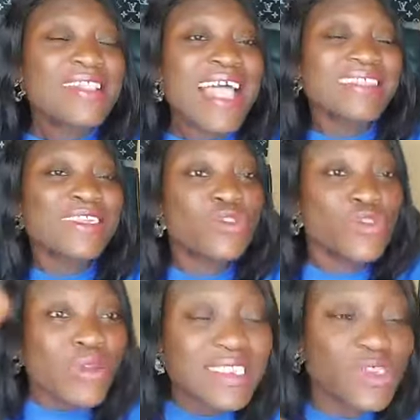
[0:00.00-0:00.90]
that the
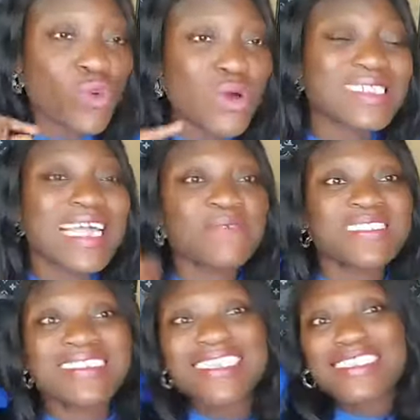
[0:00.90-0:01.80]
notice was served
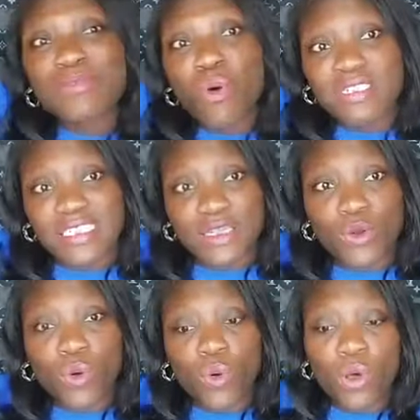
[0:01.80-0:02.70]
6 months
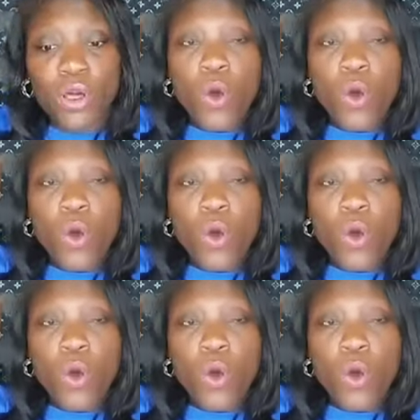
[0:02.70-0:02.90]
ago,